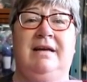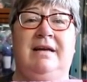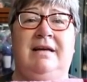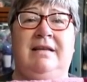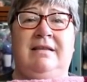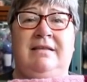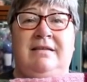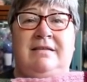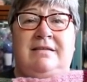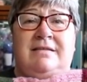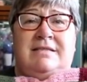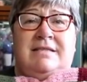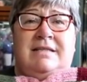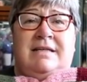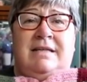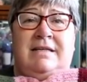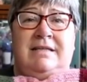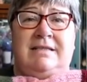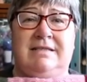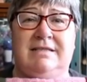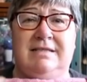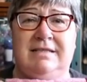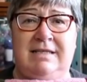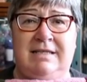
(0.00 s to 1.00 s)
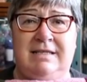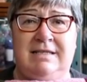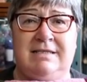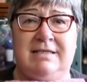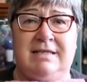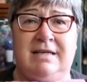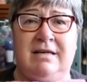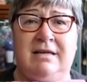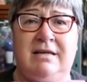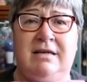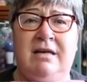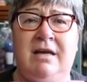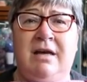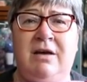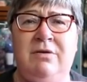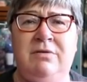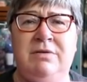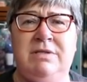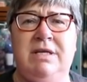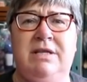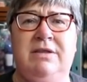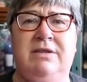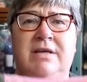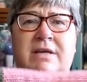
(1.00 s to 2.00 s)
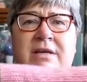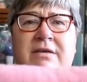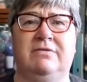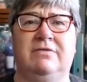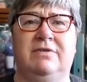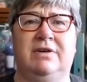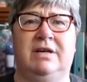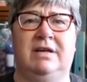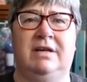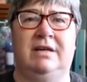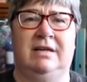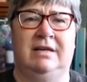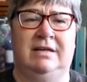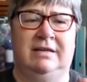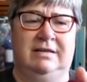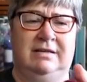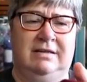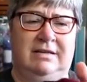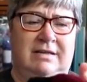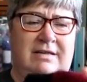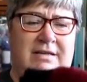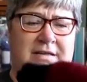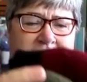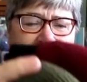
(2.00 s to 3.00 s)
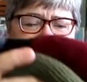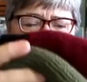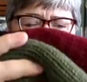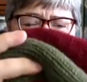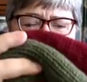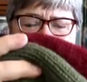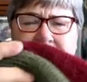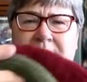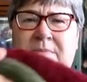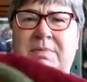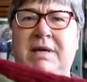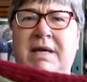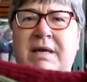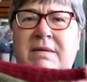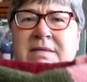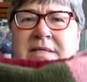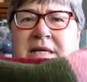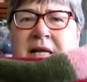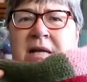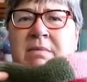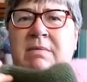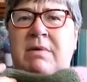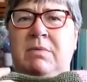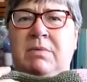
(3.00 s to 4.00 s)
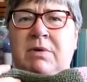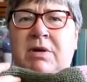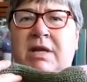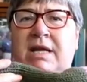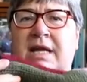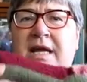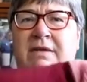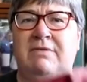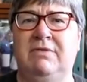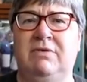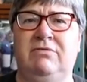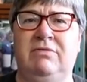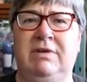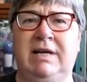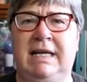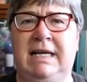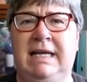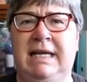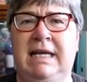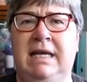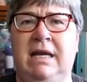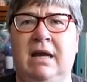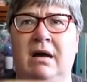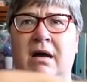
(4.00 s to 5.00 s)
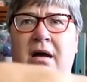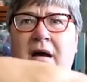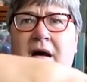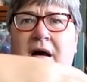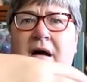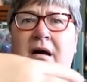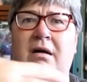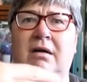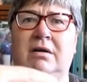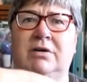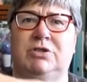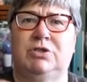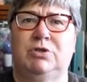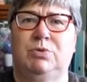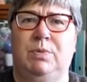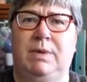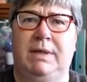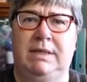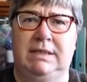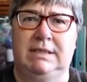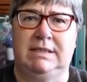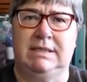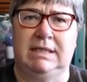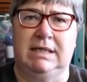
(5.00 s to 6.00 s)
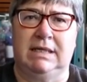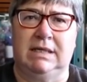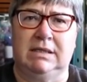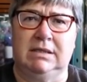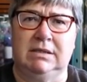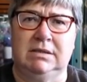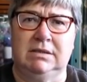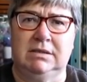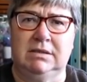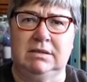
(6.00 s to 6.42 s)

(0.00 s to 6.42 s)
and that it is a cosy thing for her. People keep telling me we're going to have a really harsh winter.